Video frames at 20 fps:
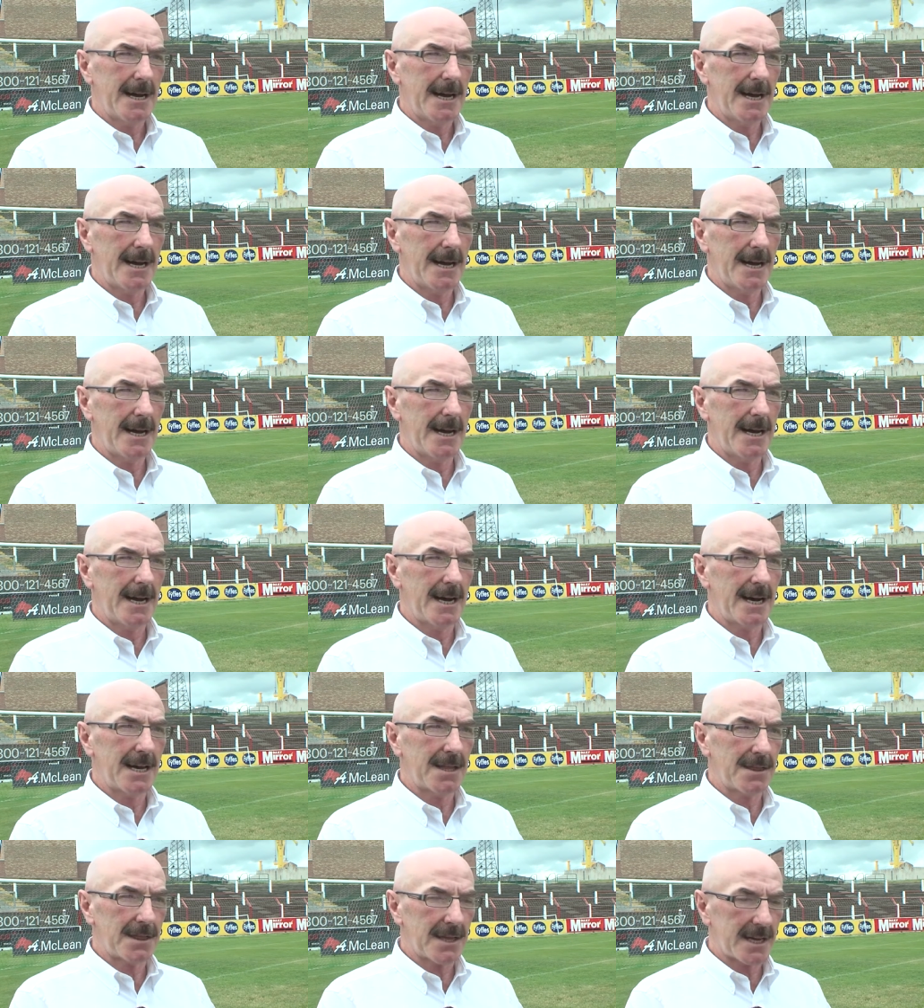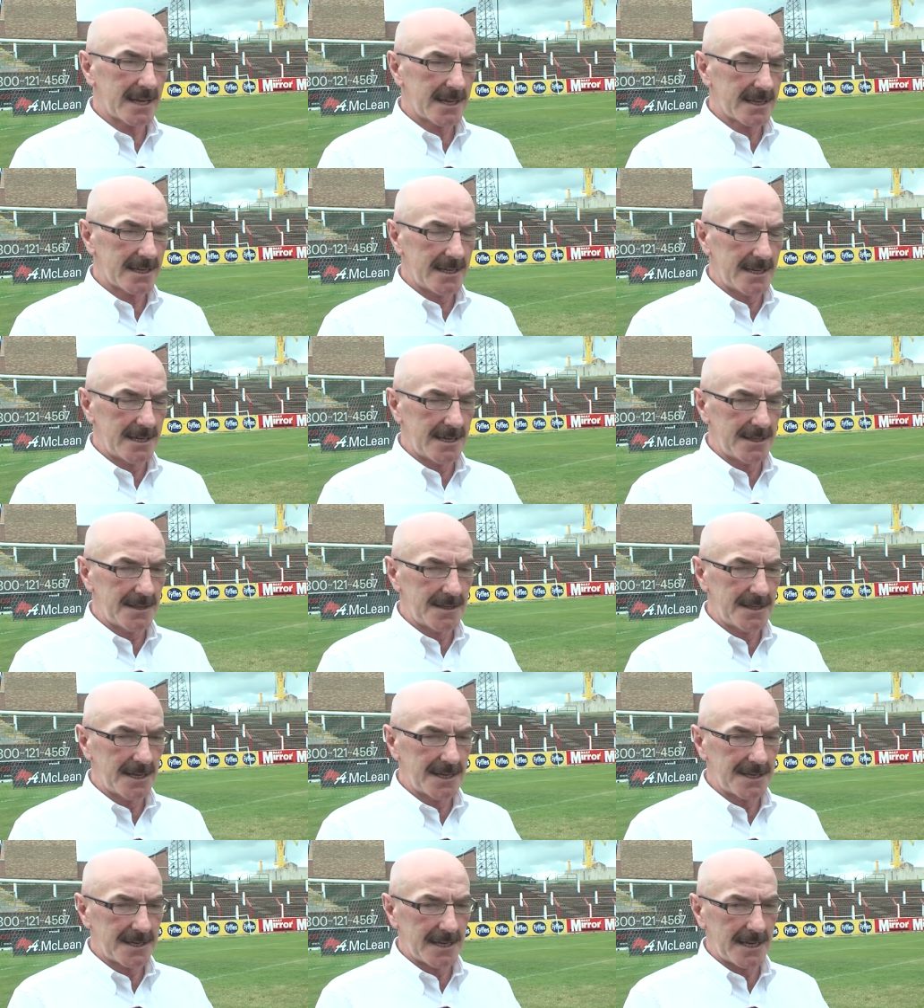Uh, I think uh,
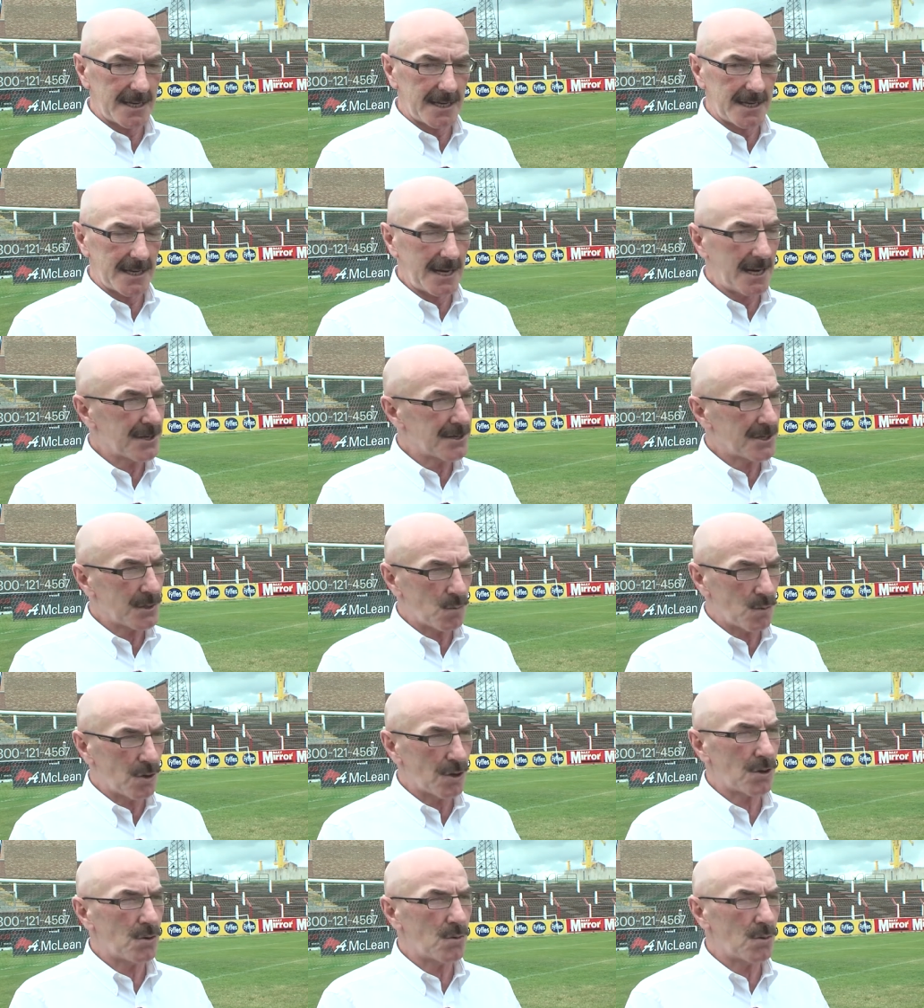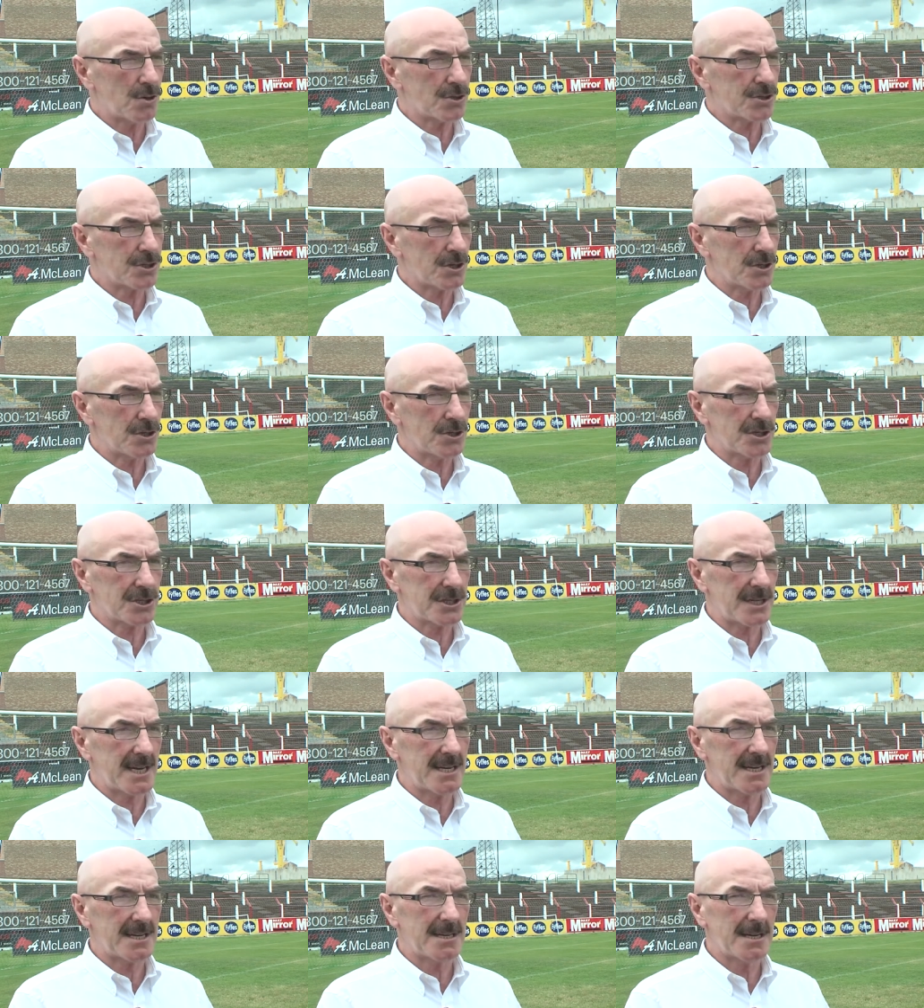that uh, Andy Waterworth's a good
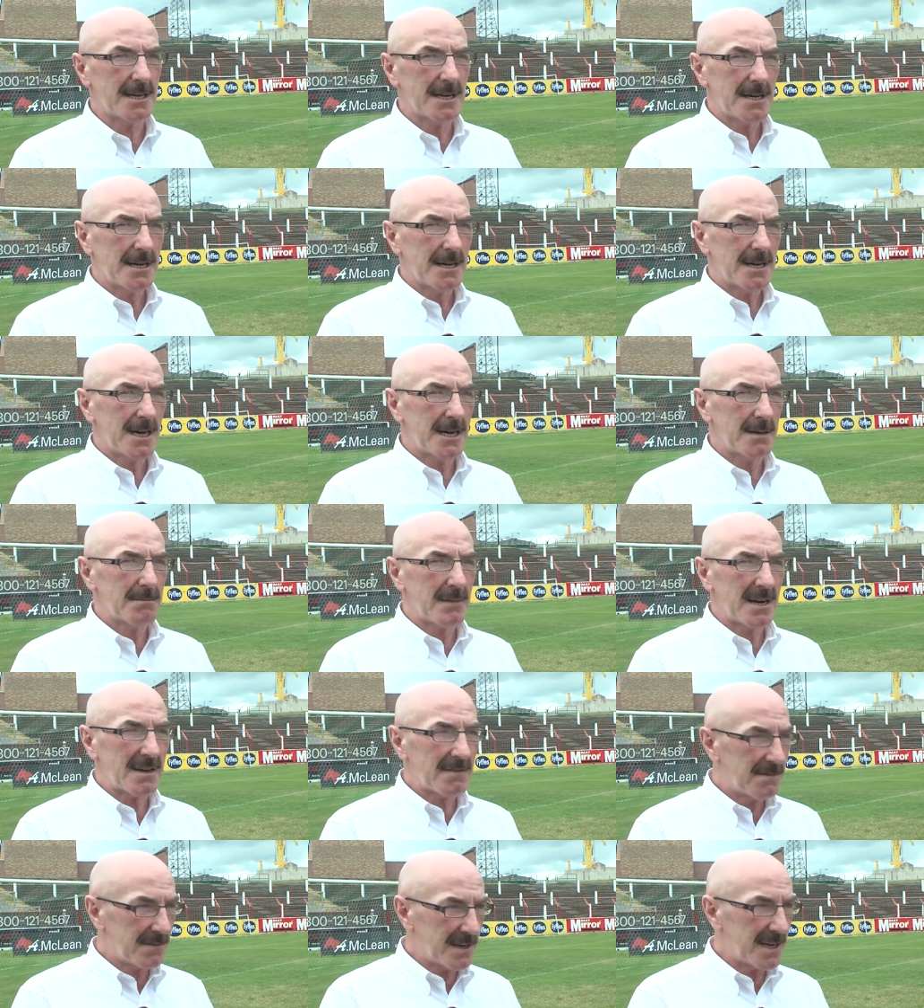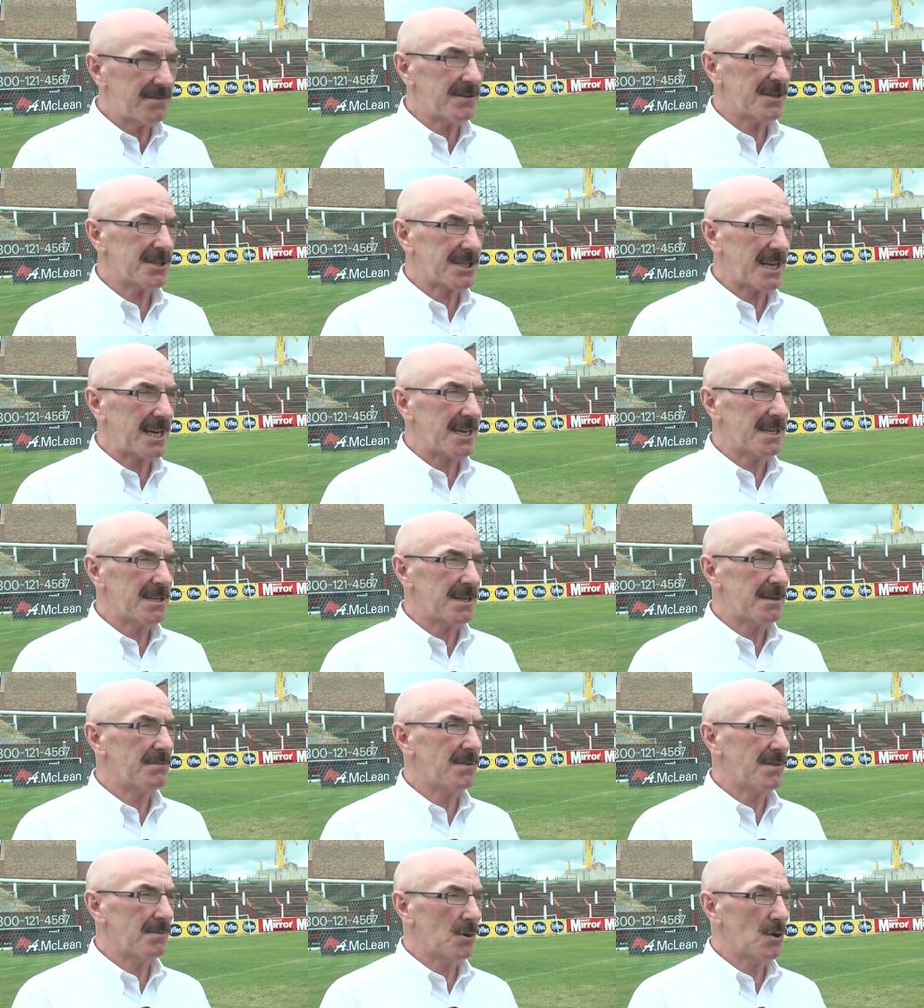signing, and my favourite signing
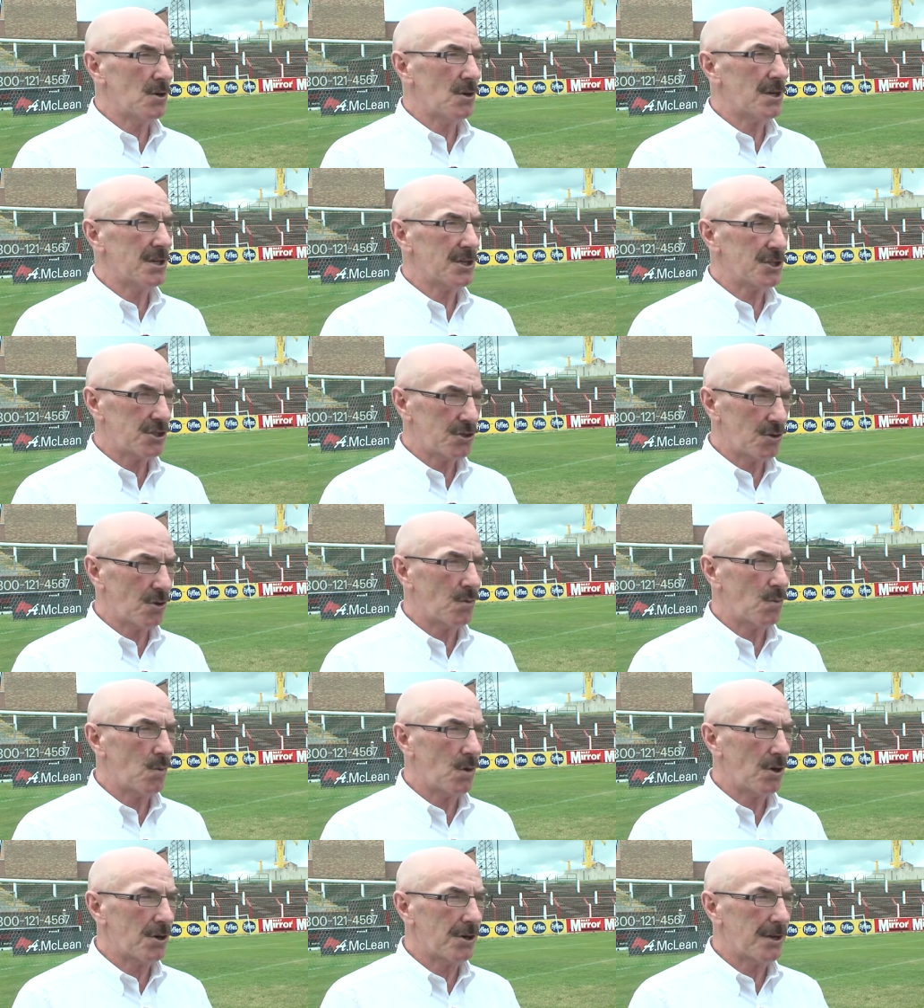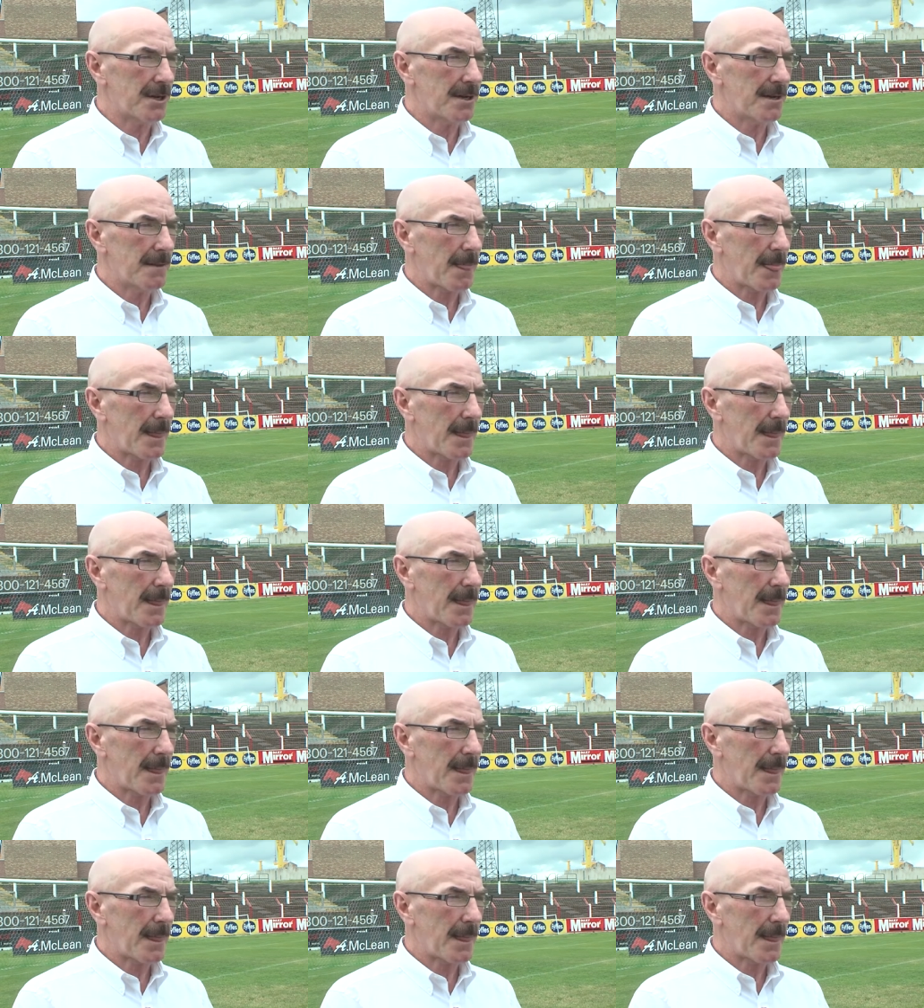of them all is Sean Ward.